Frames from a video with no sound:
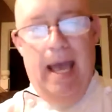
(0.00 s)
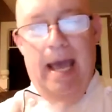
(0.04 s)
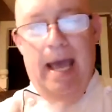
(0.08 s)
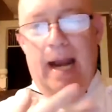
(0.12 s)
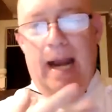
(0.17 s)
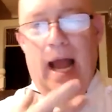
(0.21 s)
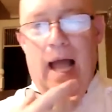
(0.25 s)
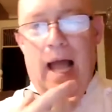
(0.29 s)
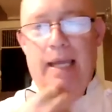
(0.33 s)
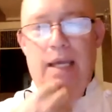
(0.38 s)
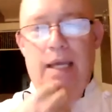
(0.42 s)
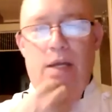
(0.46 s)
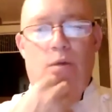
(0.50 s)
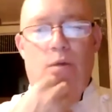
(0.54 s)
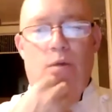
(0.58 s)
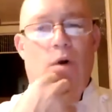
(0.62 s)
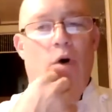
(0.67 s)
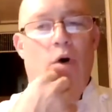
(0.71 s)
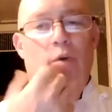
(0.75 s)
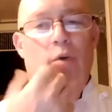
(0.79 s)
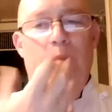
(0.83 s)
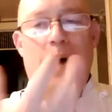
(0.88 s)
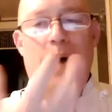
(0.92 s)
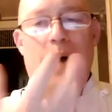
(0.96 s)
and I can
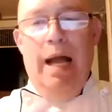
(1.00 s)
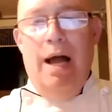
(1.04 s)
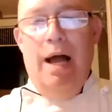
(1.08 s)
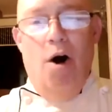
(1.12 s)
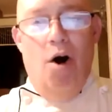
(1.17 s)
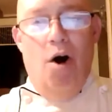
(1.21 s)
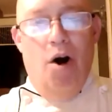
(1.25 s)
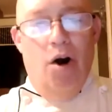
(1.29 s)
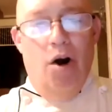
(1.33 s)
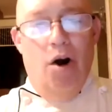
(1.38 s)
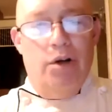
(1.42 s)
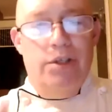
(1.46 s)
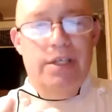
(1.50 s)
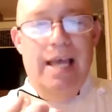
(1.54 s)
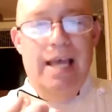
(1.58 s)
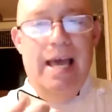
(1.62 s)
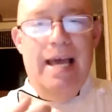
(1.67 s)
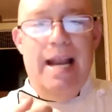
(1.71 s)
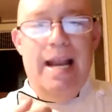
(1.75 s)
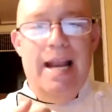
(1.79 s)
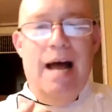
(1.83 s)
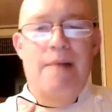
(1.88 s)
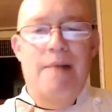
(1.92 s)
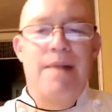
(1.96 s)
roll my R's,
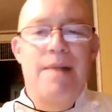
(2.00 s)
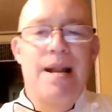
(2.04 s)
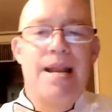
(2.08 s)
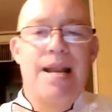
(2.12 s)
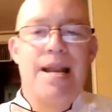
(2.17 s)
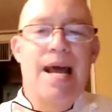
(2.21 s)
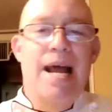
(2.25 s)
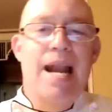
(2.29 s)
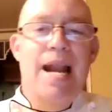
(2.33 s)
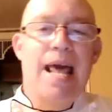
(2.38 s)
and I'm